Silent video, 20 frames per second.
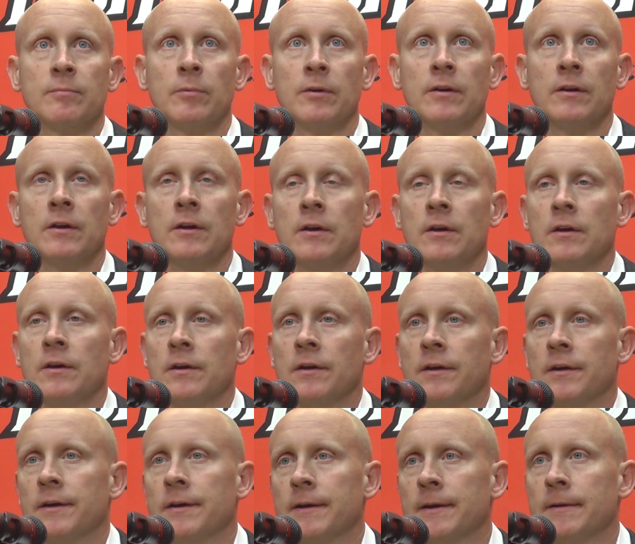But
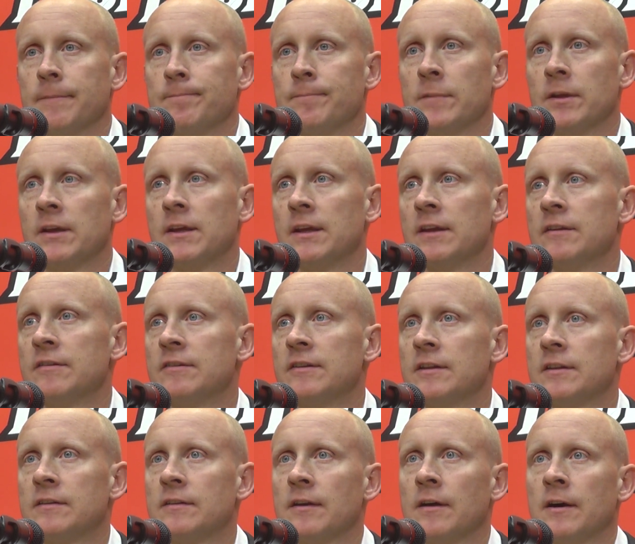the kids
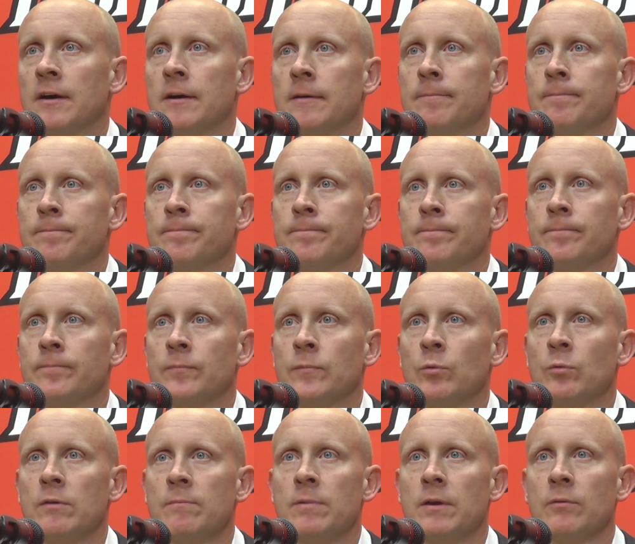that
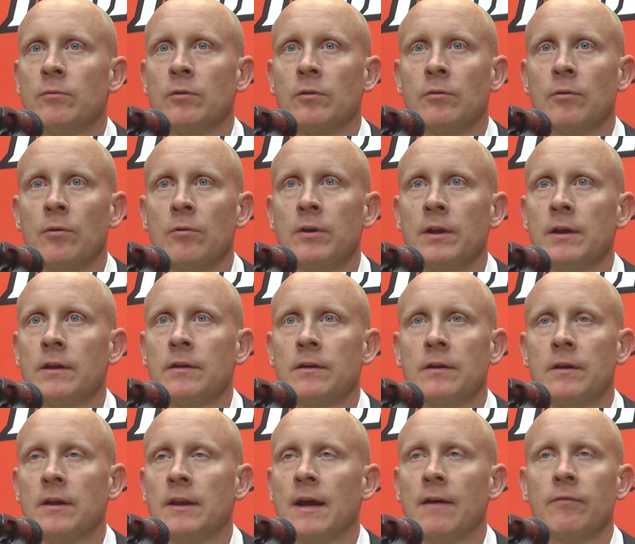we've been recruiting
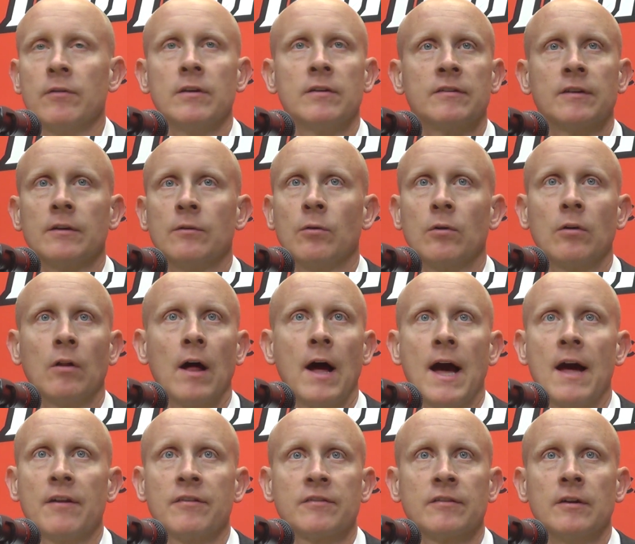in every single
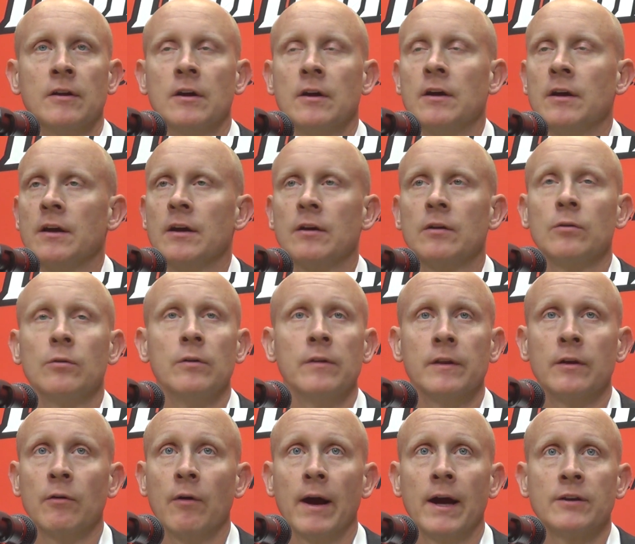class, including
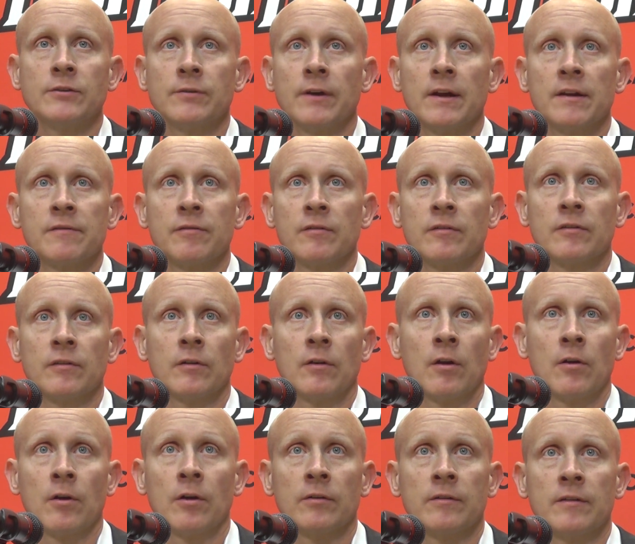the grad transfers that are
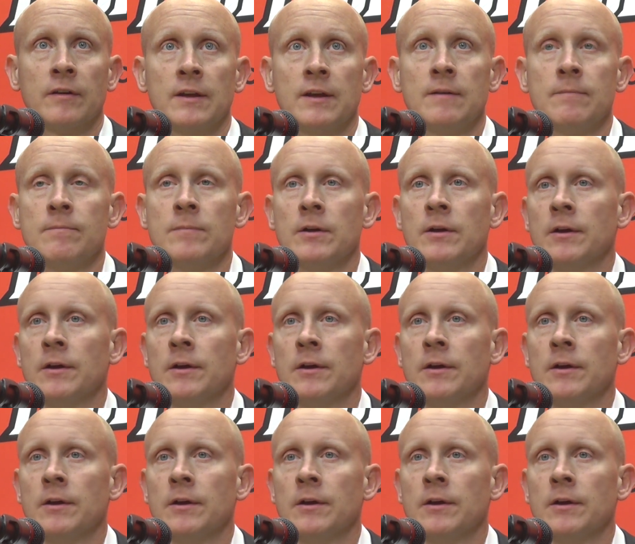on our team,